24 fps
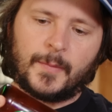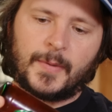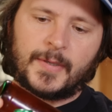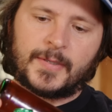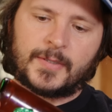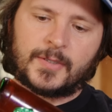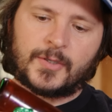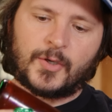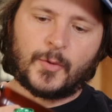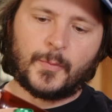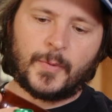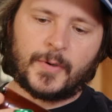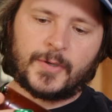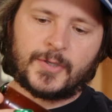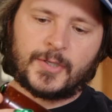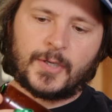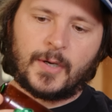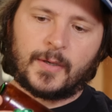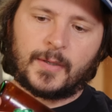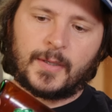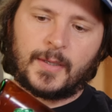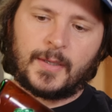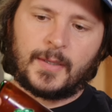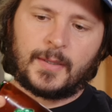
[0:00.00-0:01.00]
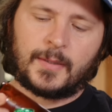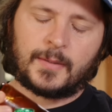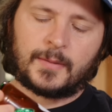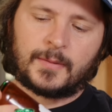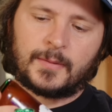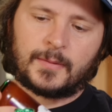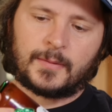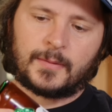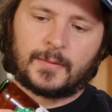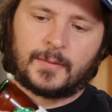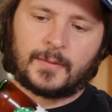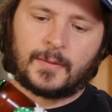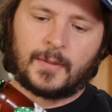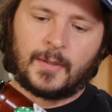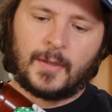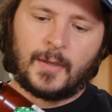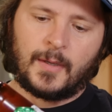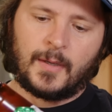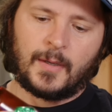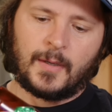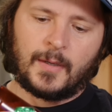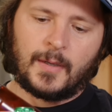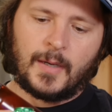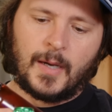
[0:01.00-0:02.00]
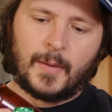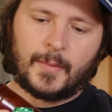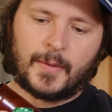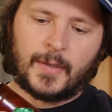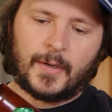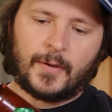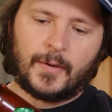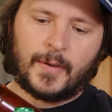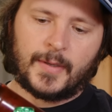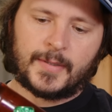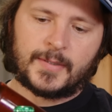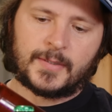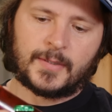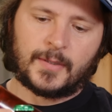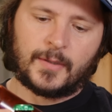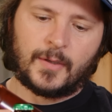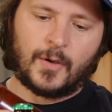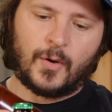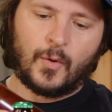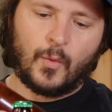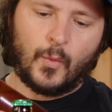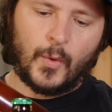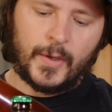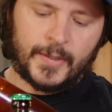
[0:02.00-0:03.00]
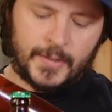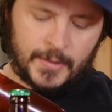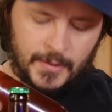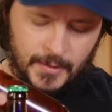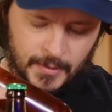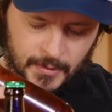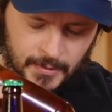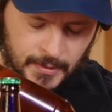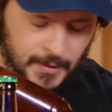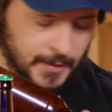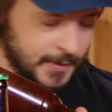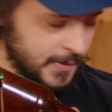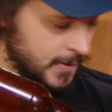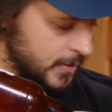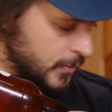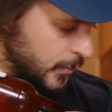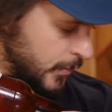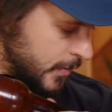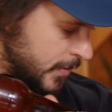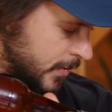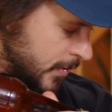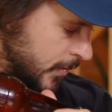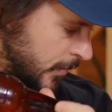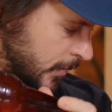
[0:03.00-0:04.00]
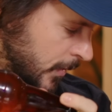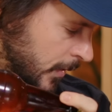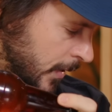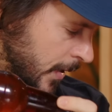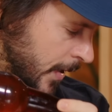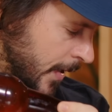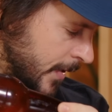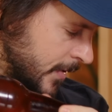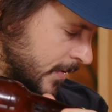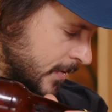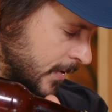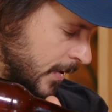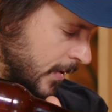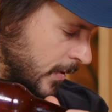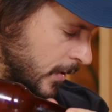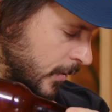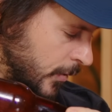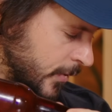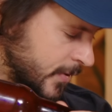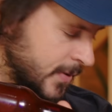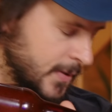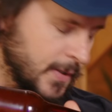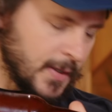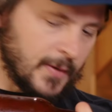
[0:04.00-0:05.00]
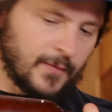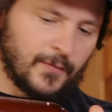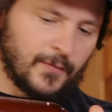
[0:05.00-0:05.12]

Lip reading: be super chunky. I'm curious to know which yeast was utilized here. It looks like